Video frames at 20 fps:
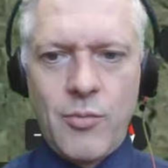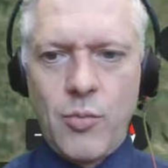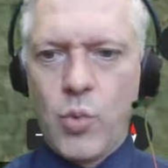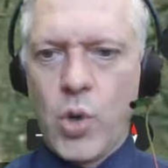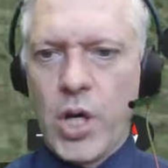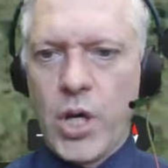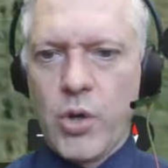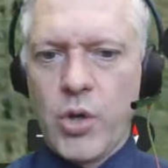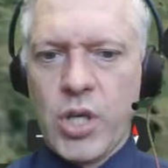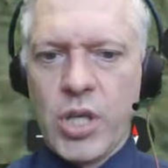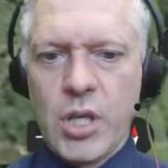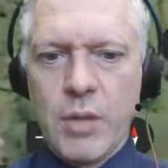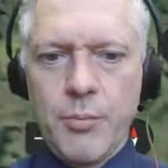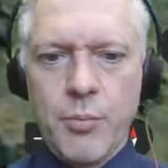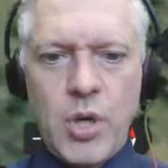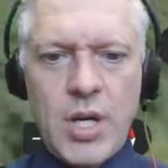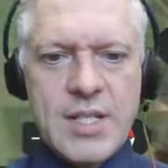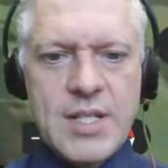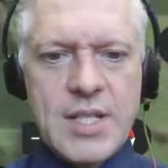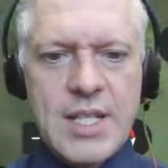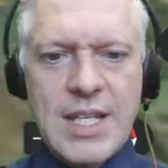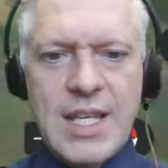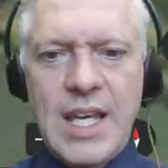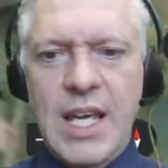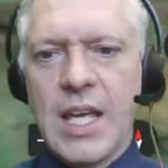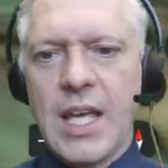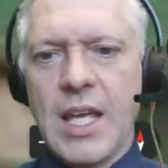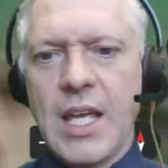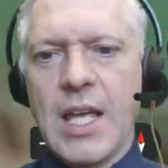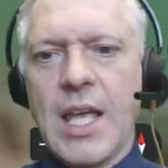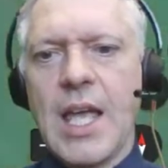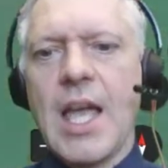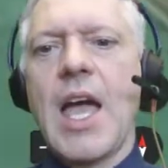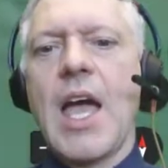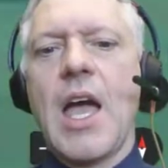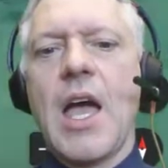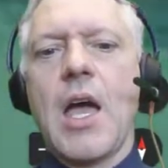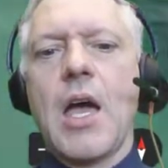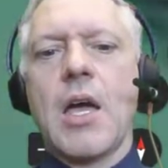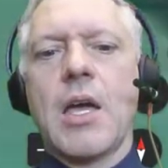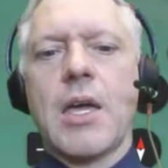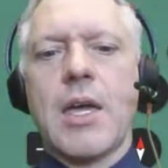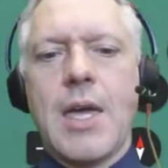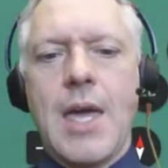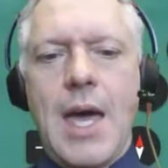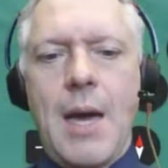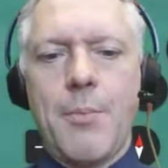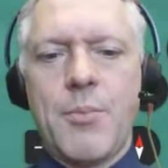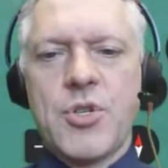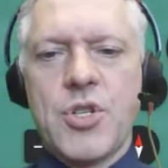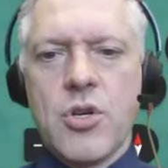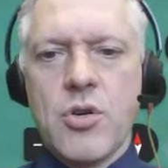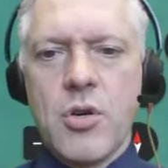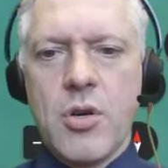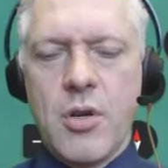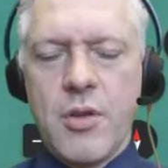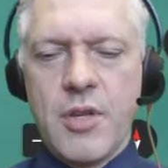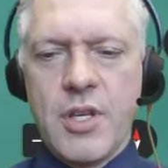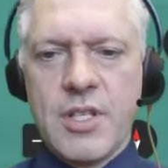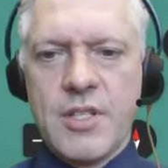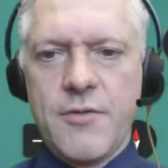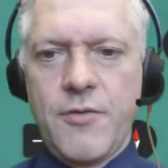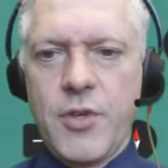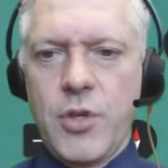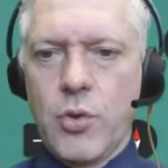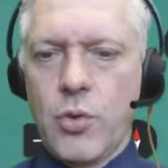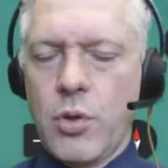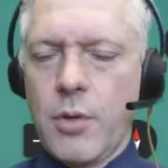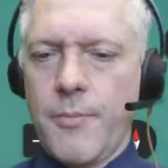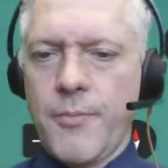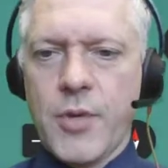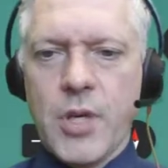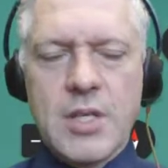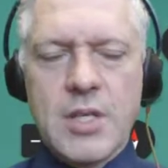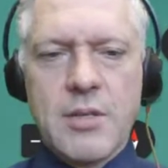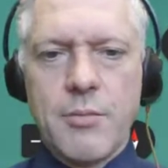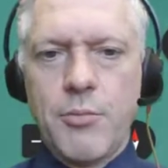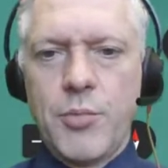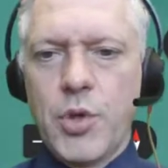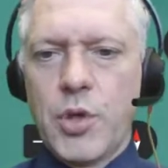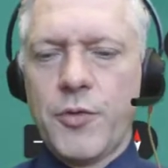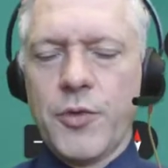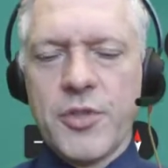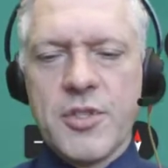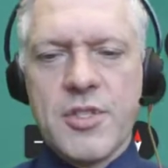where you can press the capture this view. Got some beautiful